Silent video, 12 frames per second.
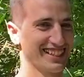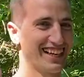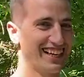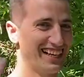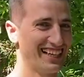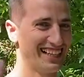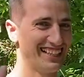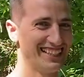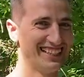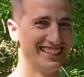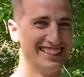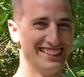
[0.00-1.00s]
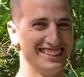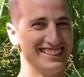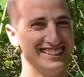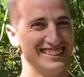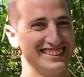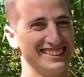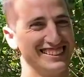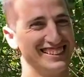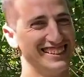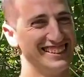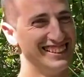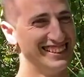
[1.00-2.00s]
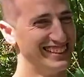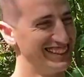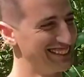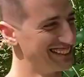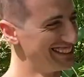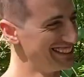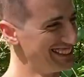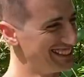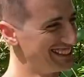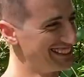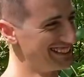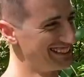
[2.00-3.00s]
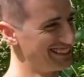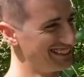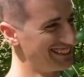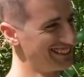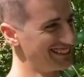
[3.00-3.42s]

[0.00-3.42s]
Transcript: The person shown says nothing.